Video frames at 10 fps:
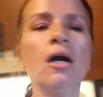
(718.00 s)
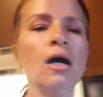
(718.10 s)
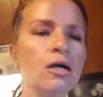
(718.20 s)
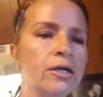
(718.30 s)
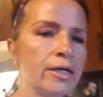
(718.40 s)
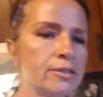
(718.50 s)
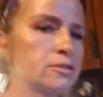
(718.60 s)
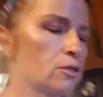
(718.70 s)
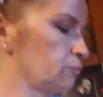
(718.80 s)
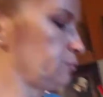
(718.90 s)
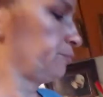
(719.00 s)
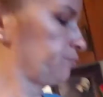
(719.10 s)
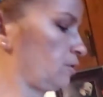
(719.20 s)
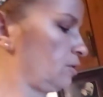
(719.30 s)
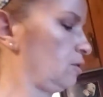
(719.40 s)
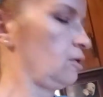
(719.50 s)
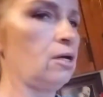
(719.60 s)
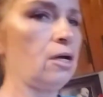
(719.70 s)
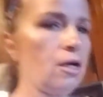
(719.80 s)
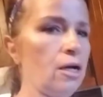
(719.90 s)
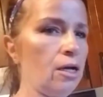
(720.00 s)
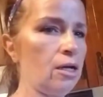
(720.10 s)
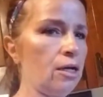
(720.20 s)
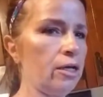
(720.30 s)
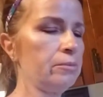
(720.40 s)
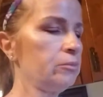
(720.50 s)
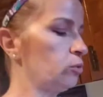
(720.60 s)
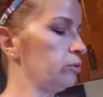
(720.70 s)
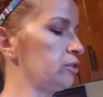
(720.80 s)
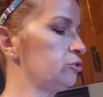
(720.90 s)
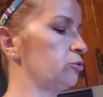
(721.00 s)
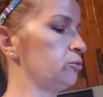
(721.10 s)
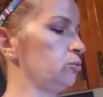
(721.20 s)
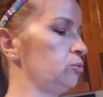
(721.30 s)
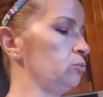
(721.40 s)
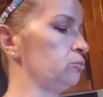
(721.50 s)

Okay, so I am going to